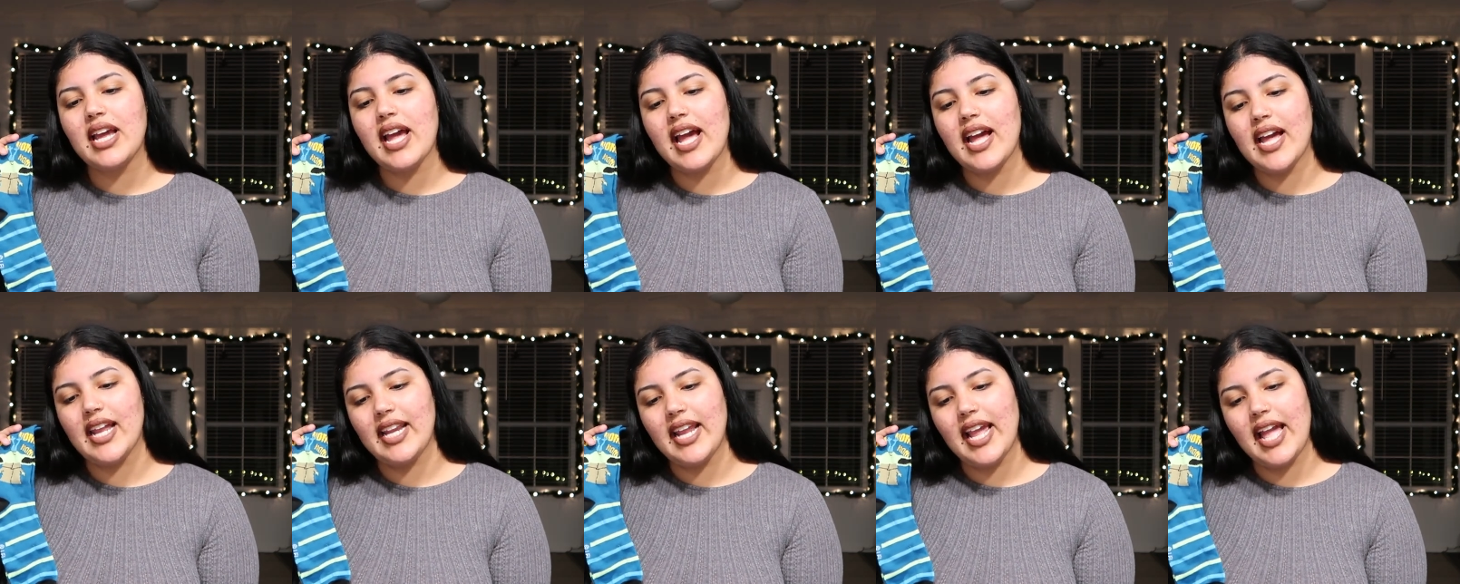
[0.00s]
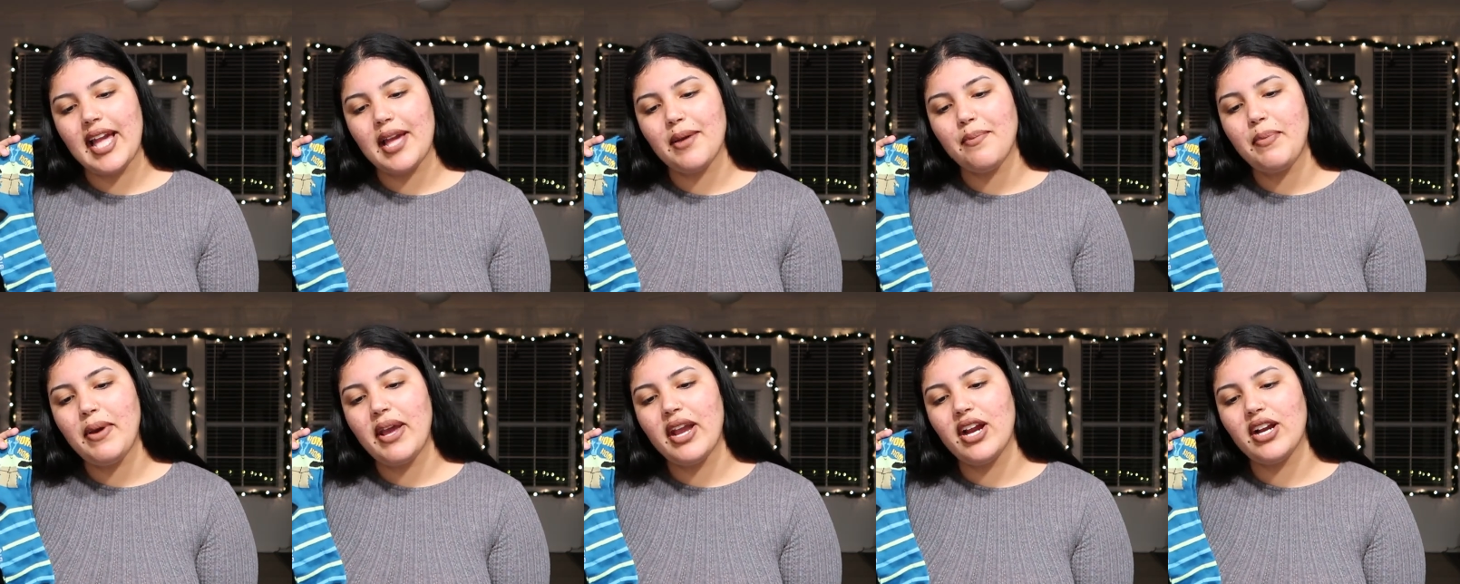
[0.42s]
and
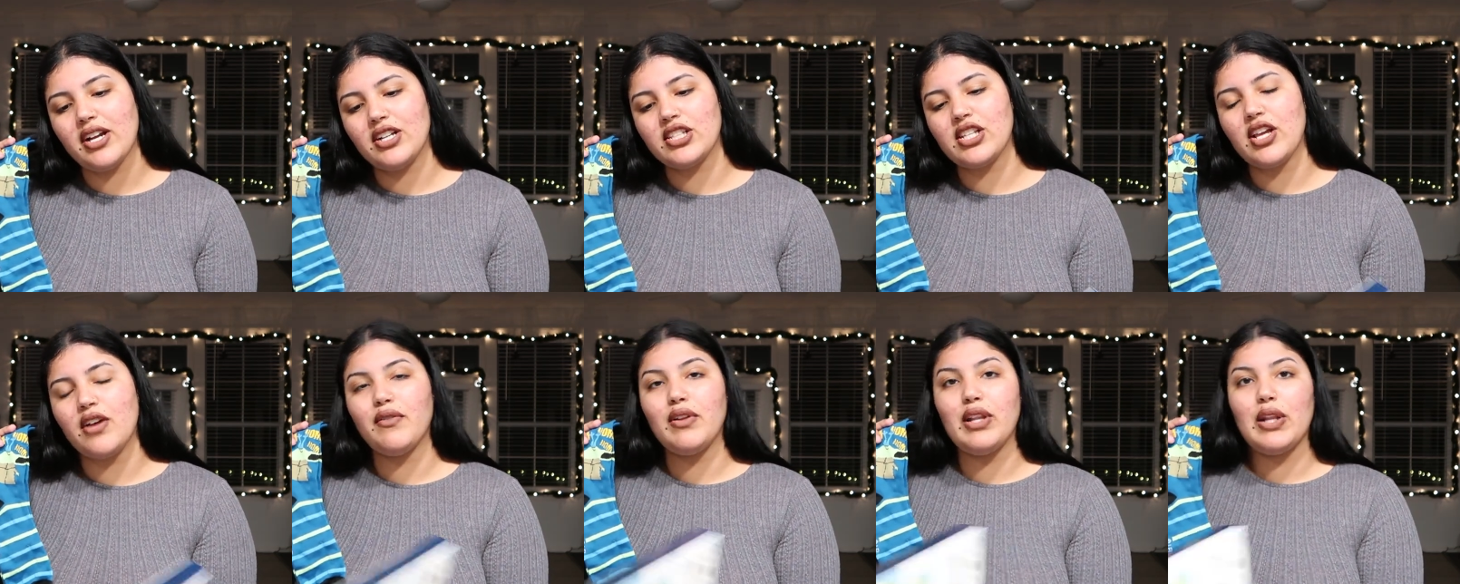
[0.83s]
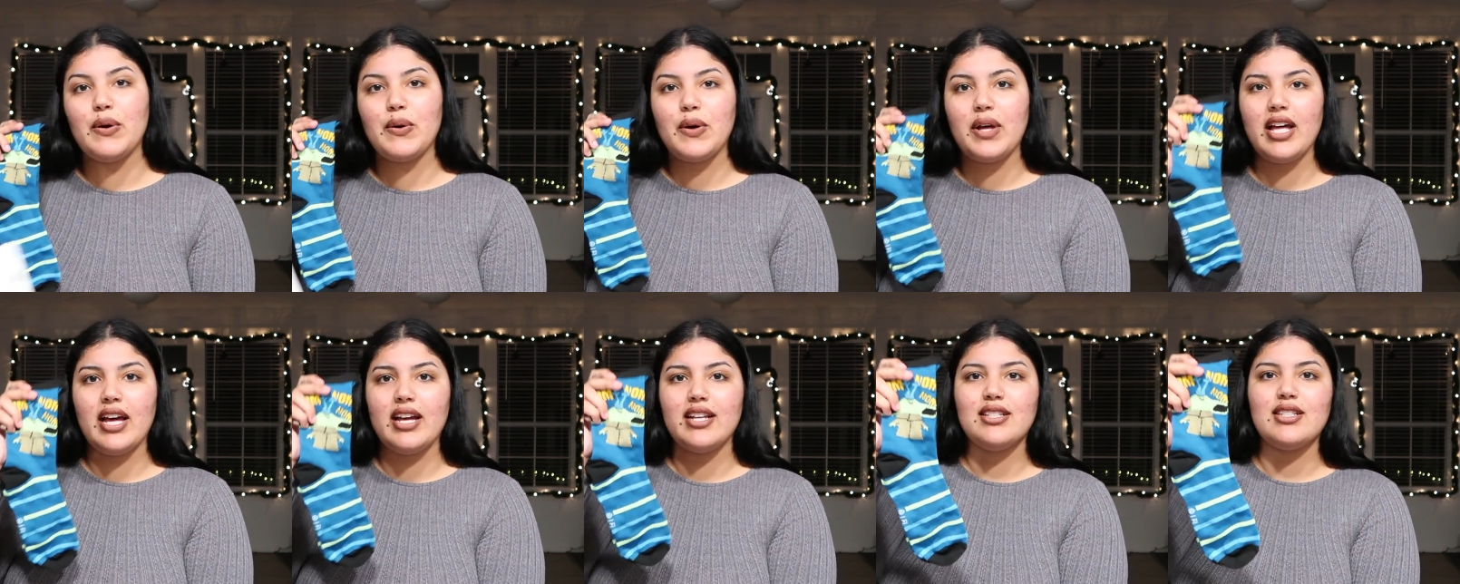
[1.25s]
eight pairs of
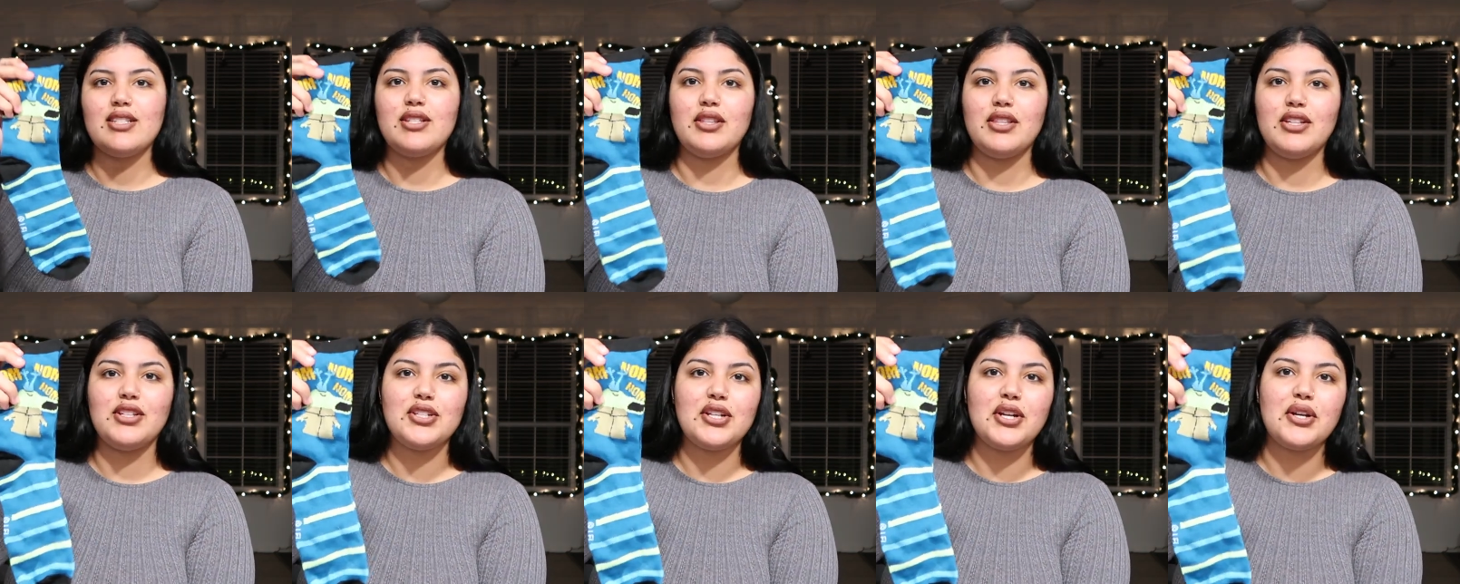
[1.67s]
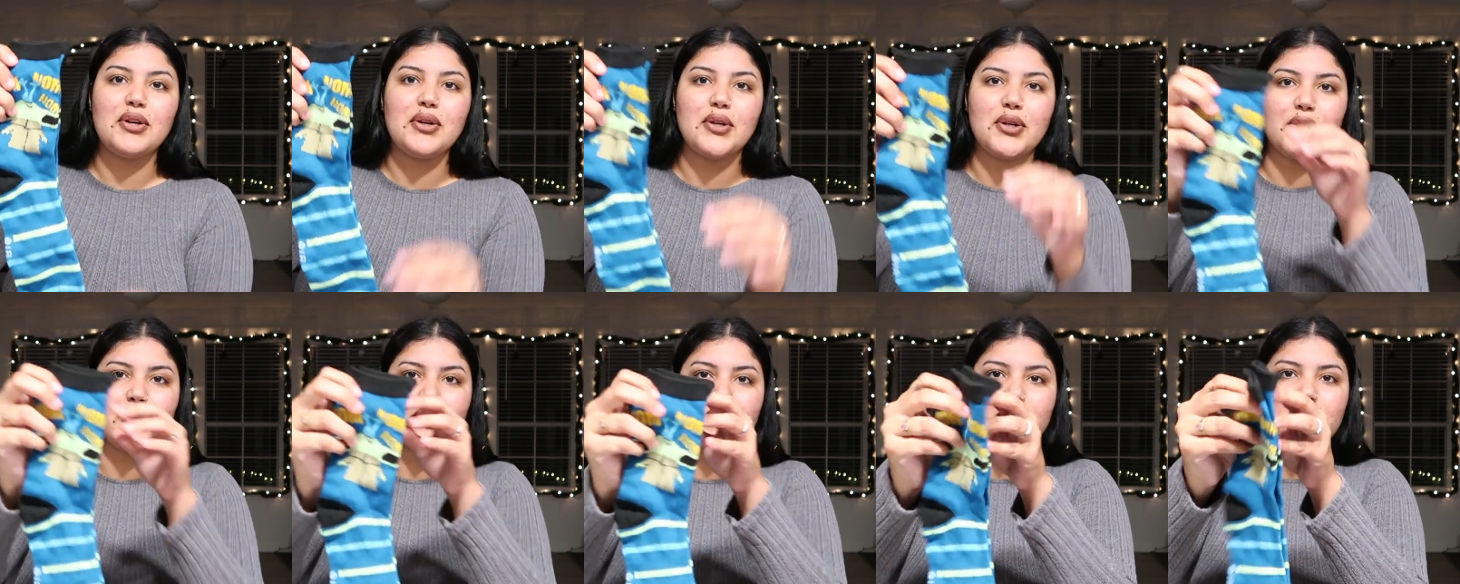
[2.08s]
low cut. So these are
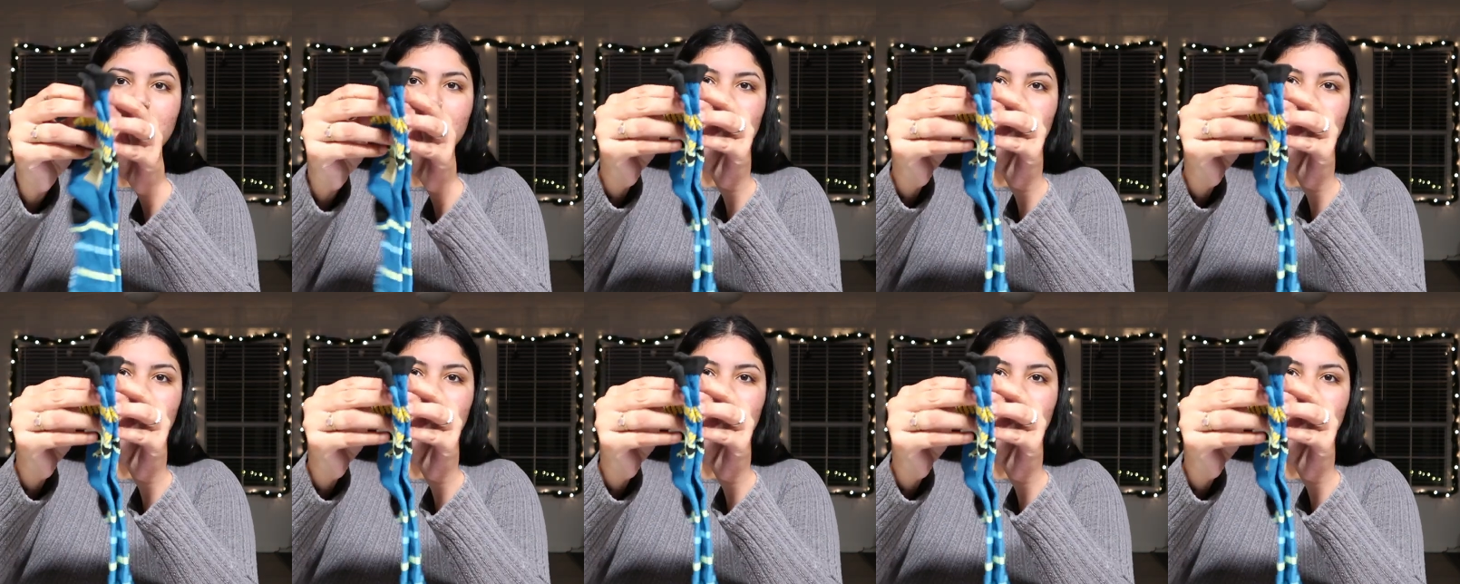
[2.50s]
crews.